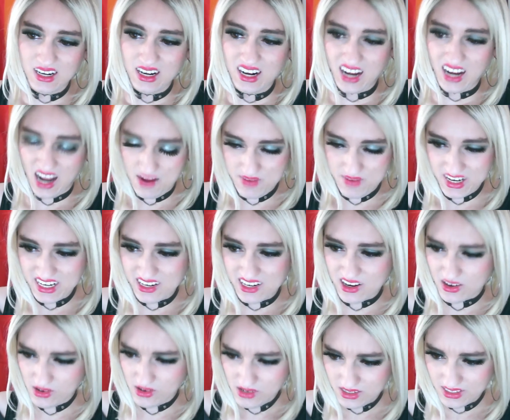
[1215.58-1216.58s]
I mean, it
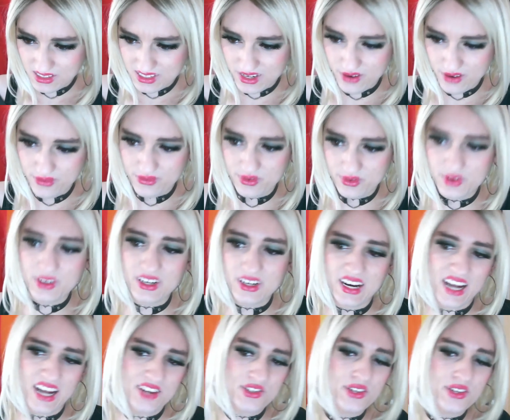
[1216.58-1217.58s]
looks different. It
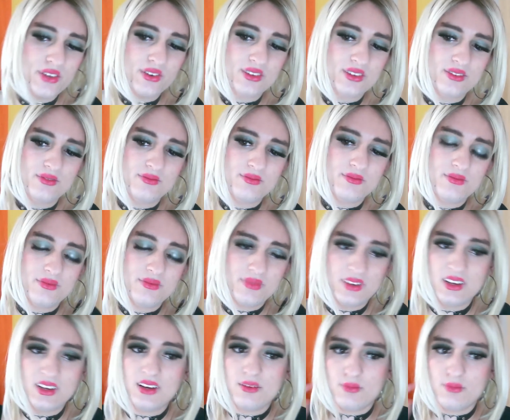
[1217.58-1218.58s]
actually looks
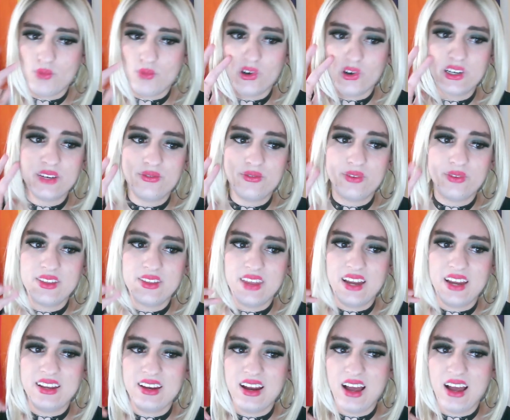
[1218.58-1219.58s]
more different
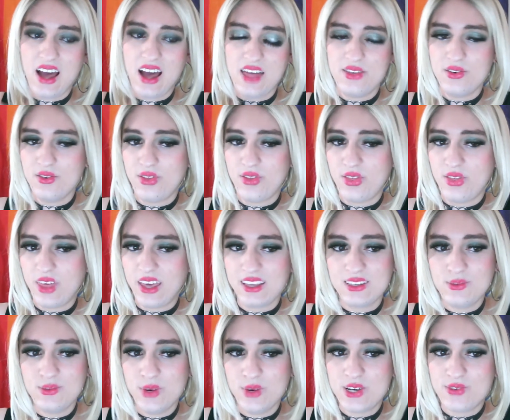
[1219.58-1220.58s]
than other
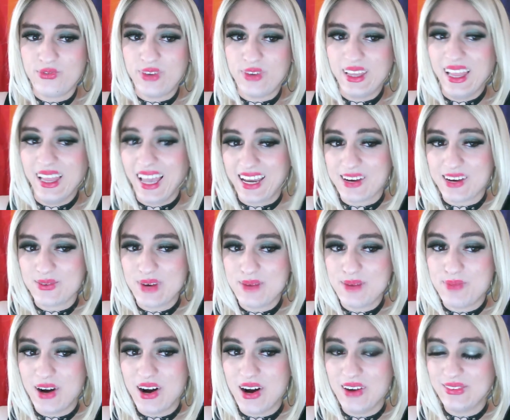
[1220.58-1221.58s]
things which feel like a
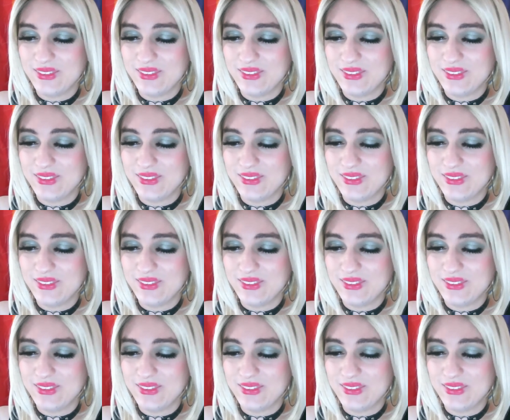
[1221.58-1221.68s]
ripoff.